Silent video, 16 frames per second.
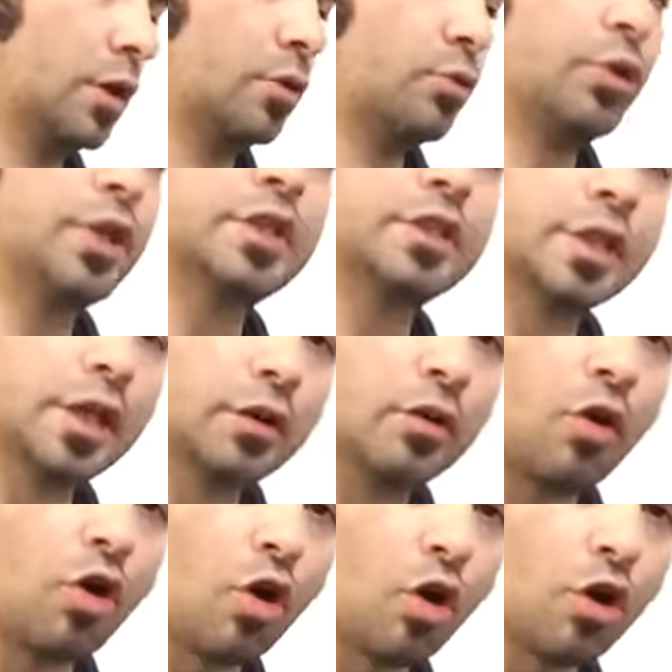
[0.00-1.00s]
reset
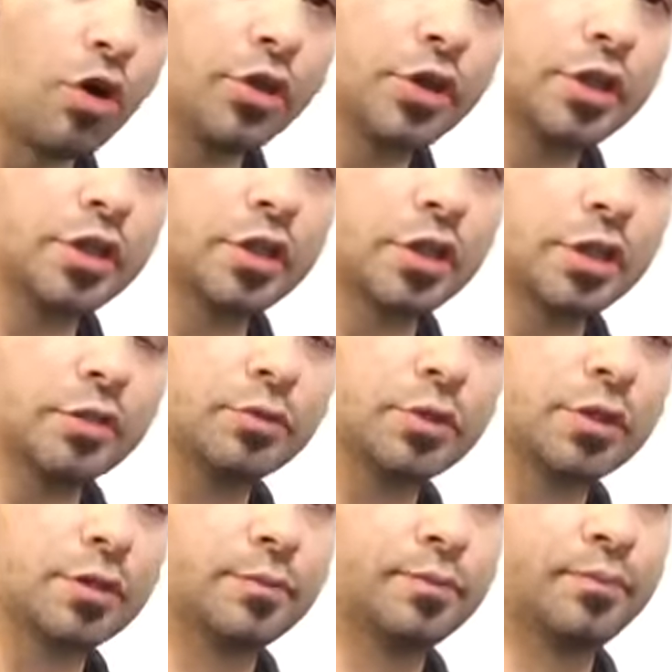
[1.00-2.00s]
all the
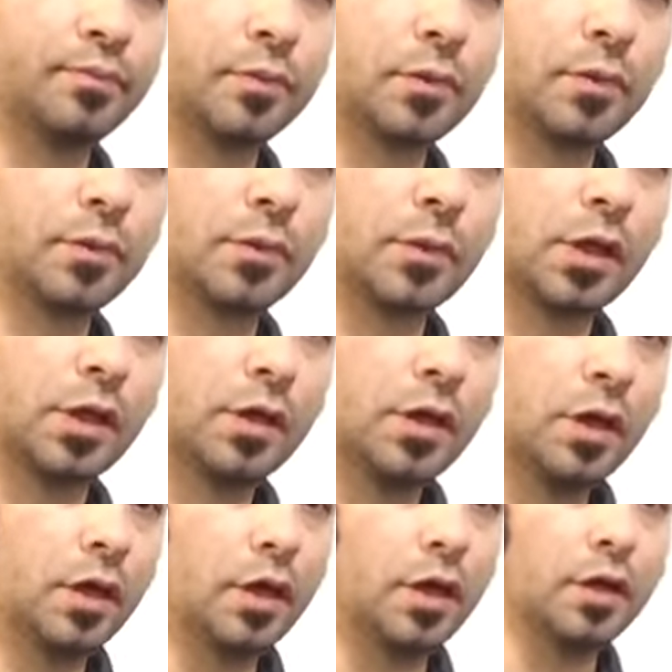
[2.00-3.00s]
chips
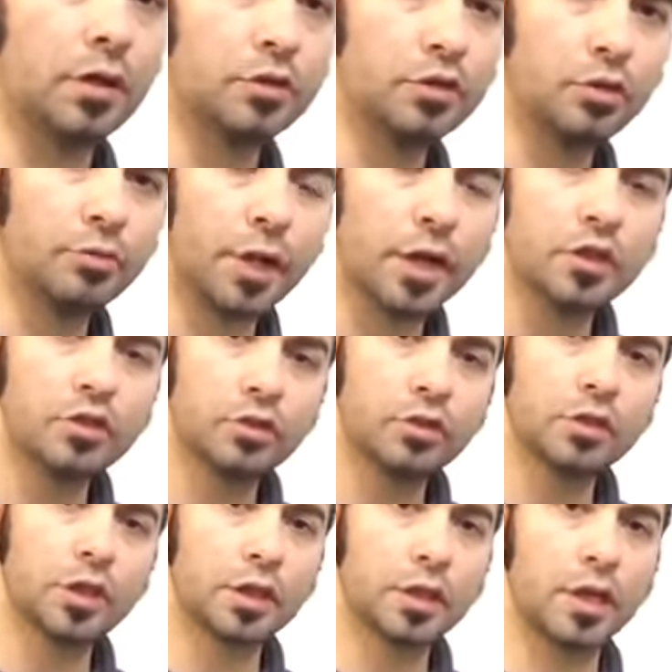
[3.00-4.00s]
to make
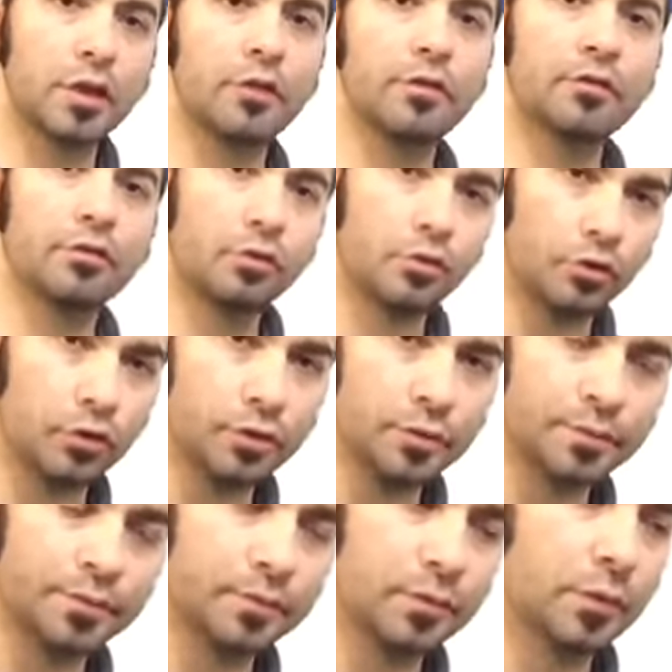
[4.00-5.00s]
sure that they are full,
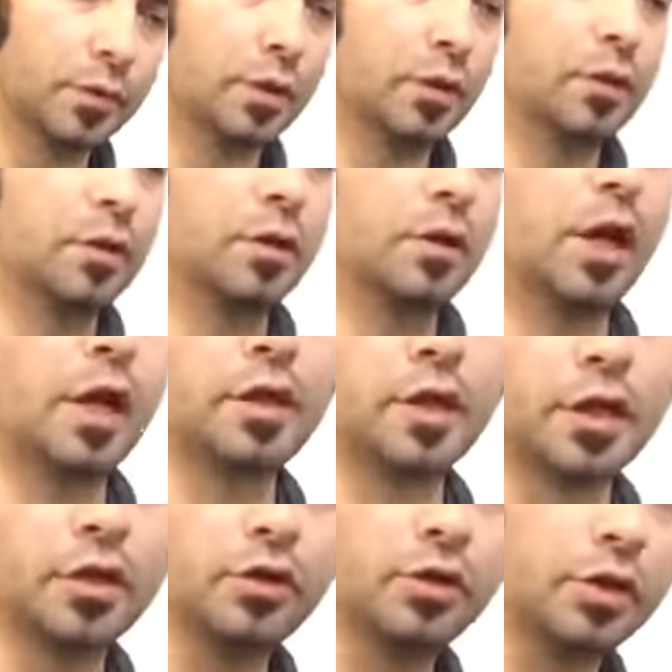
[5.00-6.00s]
and
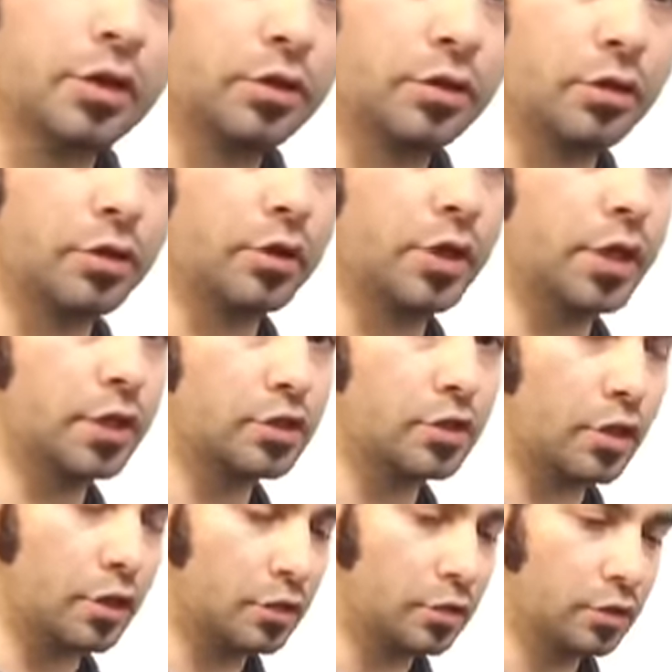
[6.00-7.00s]
then you can do your ink
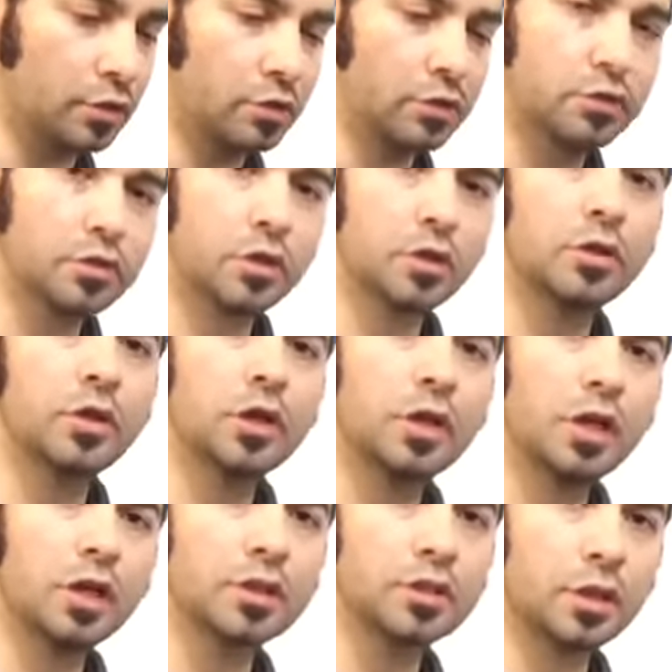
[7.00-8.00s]
charge. So
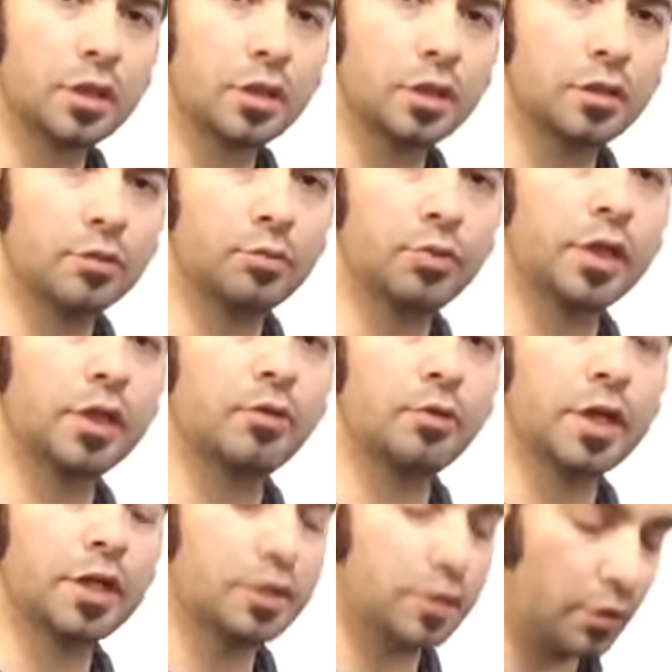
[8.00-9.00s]
it's not a complete
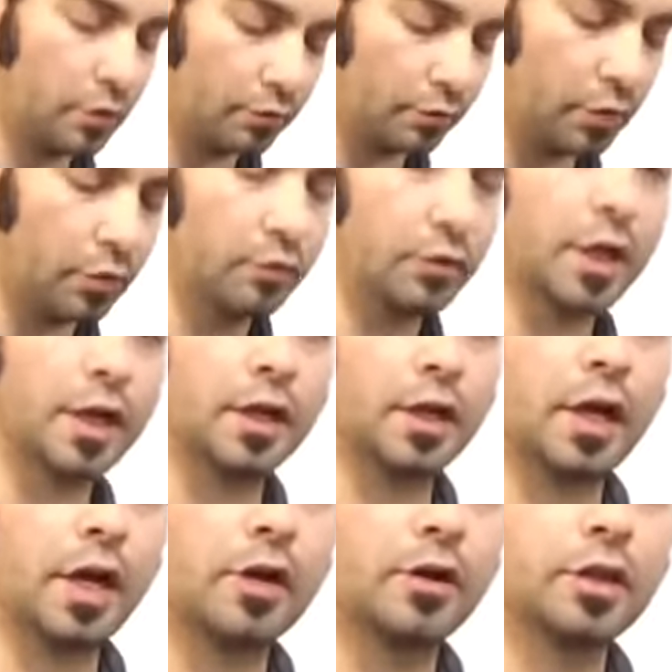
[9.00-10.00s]
waste if you've let
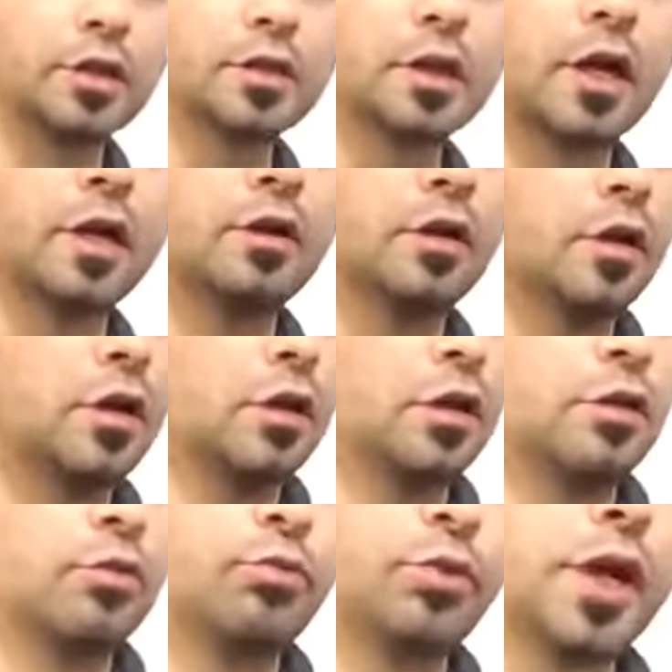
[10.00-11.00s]
air inside,
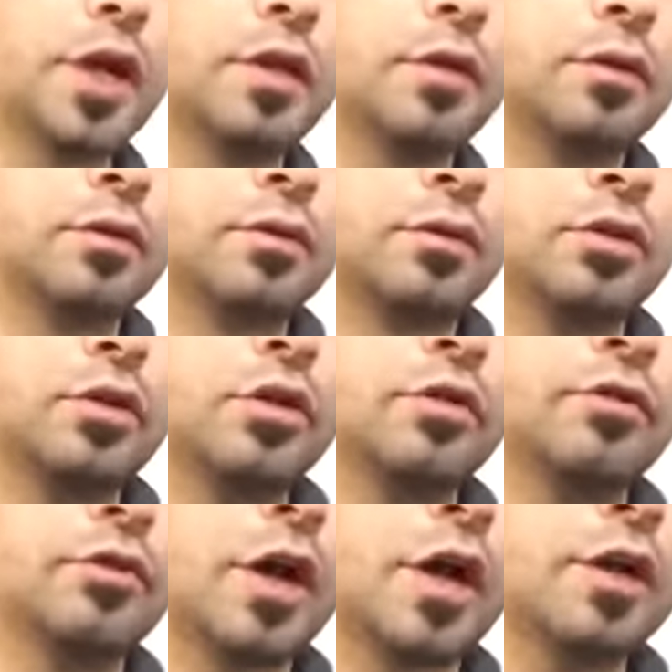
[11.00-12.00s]
but
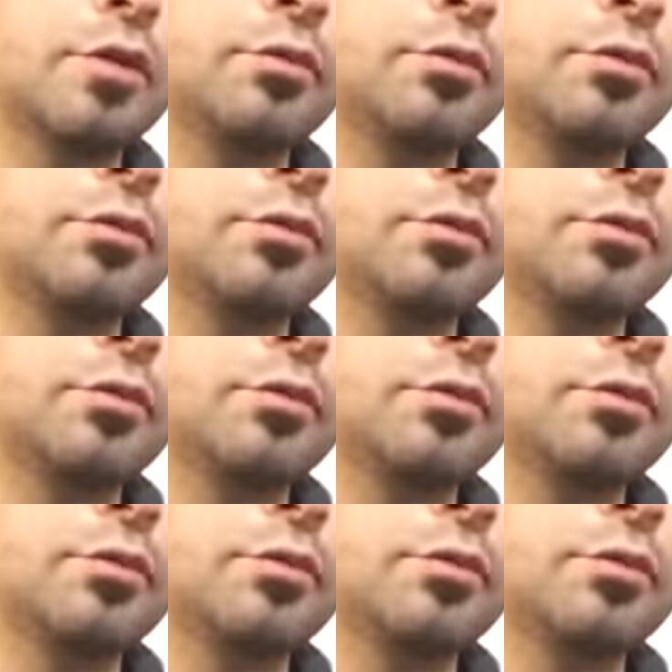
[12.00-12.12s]
you've got to